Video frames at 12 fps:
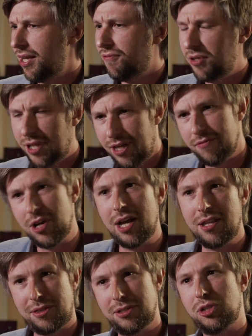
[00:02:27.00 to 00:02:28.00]
if you think of
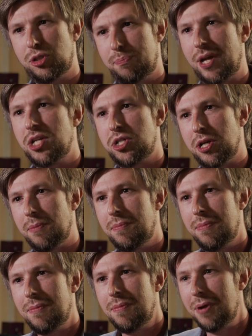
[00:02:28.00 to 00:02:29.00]
Earth as a spaceship,
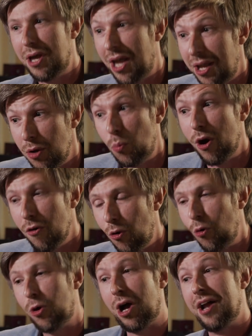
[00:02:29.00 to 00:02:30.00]
we're
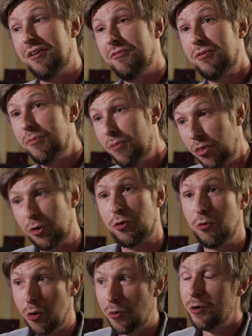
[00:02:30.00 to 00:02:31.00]
all kind of the
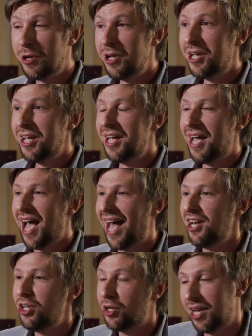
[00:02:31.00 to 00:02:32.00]
crew.
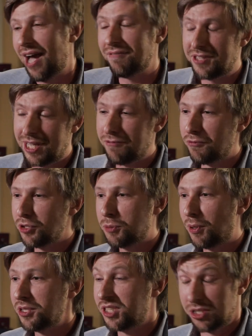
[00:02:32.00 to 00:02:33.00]
And you can have different
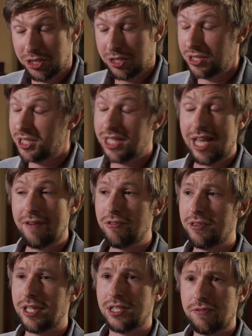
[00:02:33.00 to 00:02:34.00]
responses. You can say
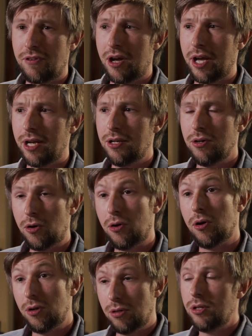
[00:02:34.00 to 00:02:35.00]
everything's fine,
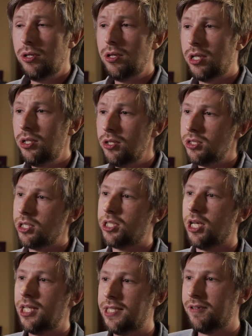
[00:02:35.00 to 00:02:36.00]
or you can use the
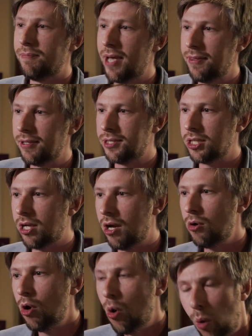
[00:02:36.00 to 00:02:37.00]
scientific method to
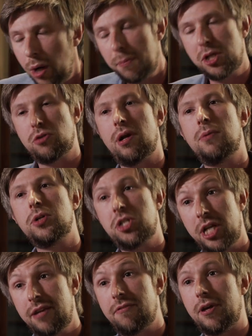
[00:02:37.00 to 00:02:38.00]
go, what are we trying to
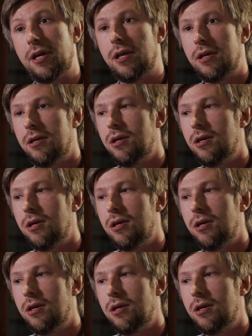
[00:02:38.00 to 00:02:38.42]
achieve here?